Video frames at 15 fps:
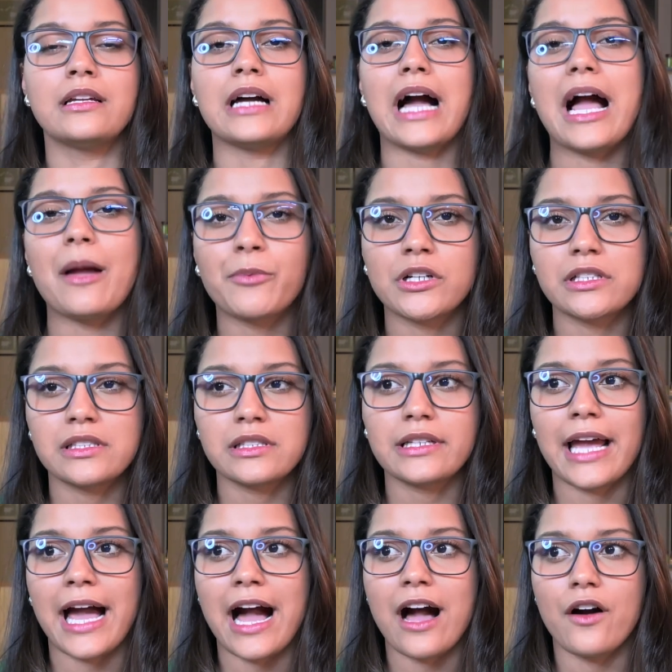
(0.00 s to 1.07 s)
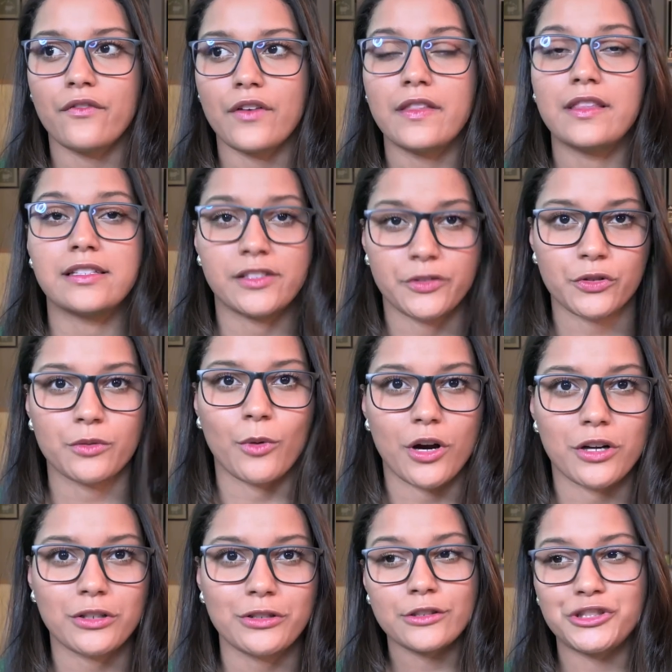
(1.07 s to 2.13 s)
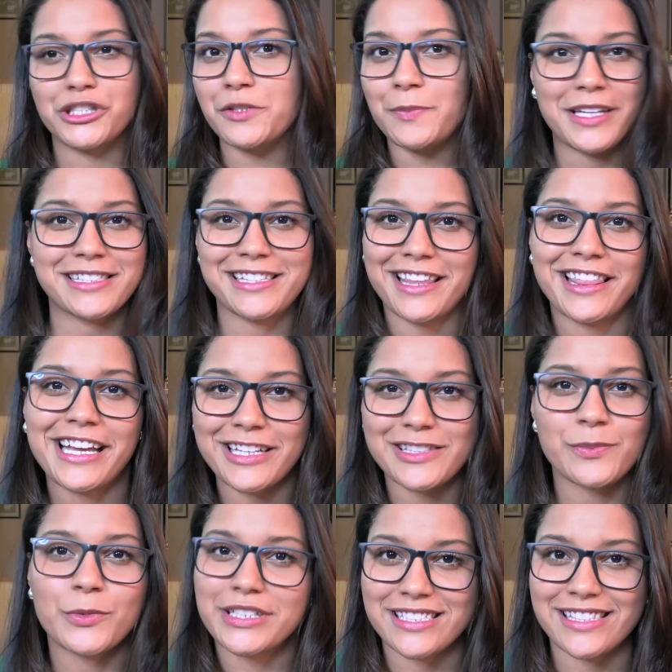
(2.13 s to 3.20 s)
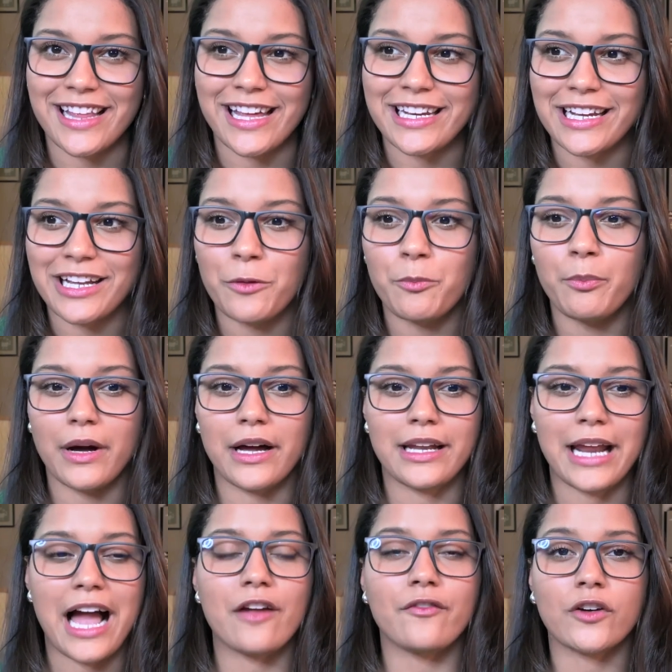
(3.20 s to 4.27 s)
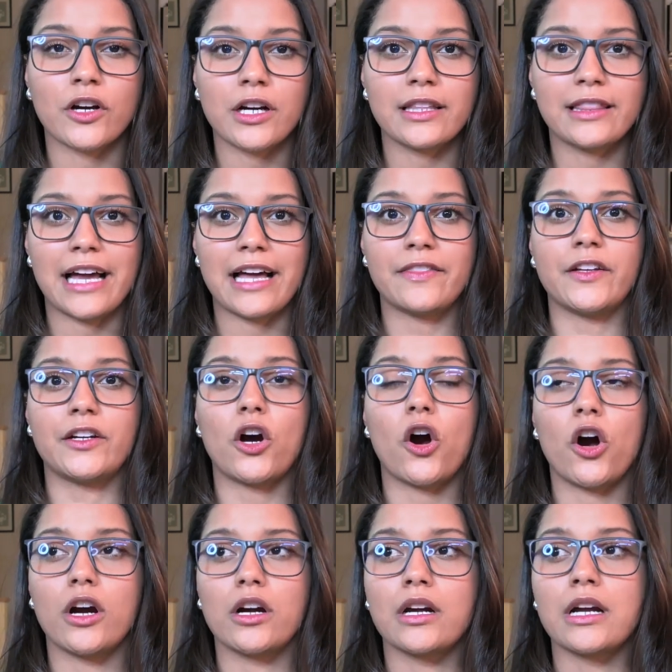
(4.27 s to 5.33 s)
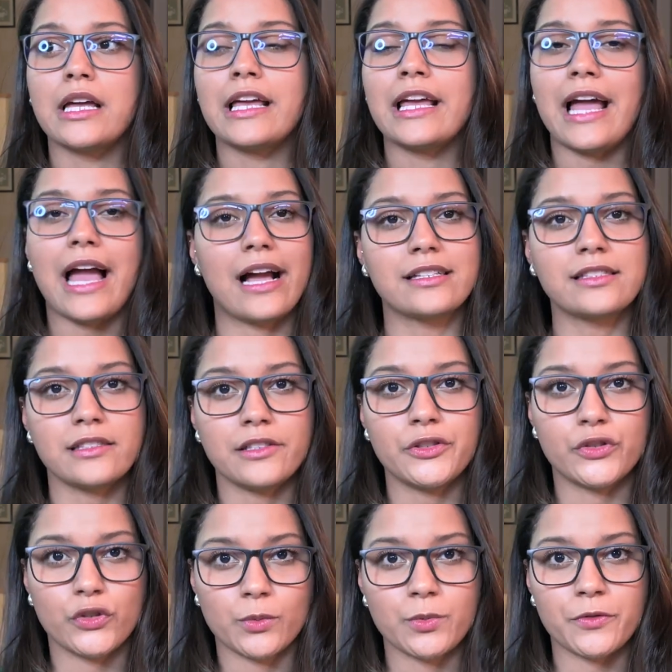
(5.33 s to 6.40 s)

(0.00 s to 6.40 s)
I personally have this newer model just because I think it's more aesthetic, but I've heard that there are excellent dupes